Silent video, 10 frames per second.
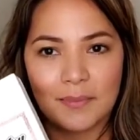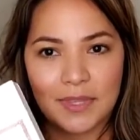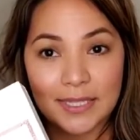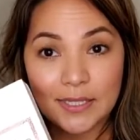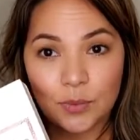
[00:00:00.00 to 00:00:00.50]

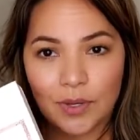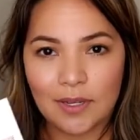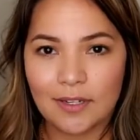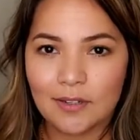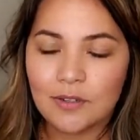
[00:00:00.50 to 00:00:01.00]
this
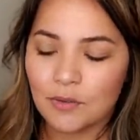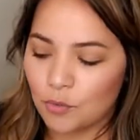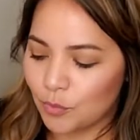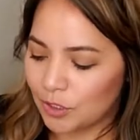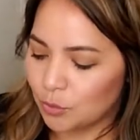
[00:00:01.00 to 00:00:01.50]
one,
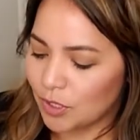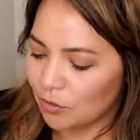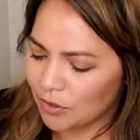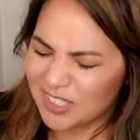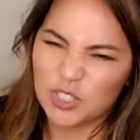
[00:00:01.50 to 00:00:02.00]
which we
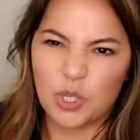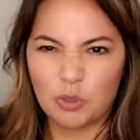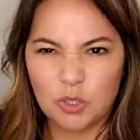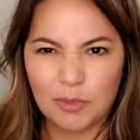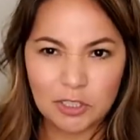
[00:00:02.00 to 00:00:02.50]
don't really
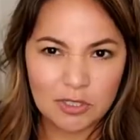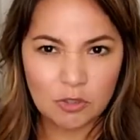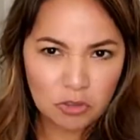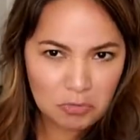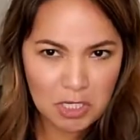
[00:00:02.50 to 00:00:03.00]
show too much on
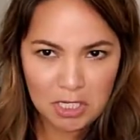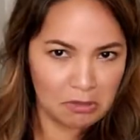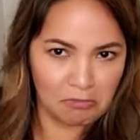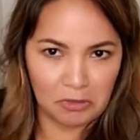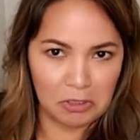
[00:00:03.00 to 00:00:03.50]
social
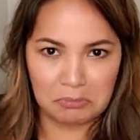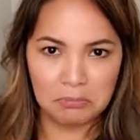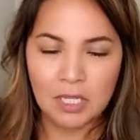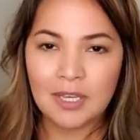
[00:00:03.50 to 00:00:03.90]
media for,